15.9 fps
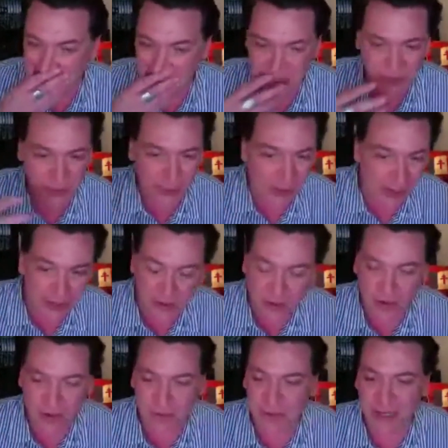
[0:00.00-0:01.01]
So it
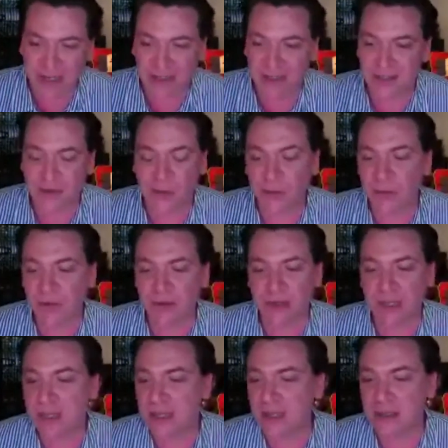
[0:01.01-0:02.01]
could be a
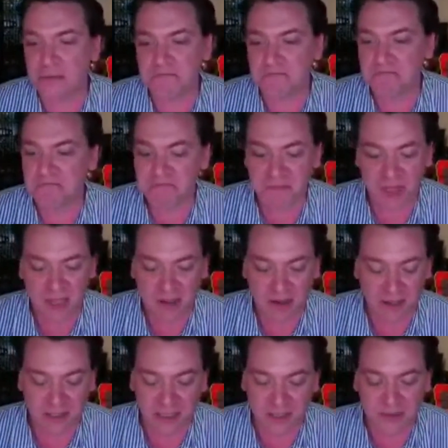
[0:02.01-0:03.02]
totally
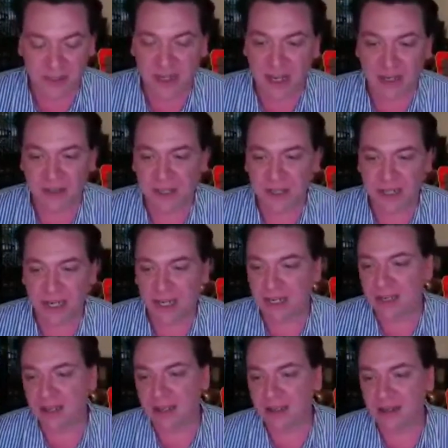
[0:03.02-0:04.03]

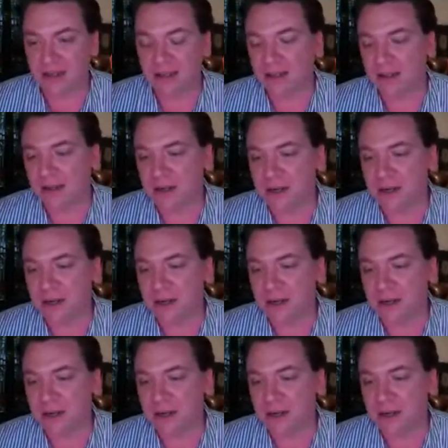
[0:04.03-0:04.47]
unsubstantiated,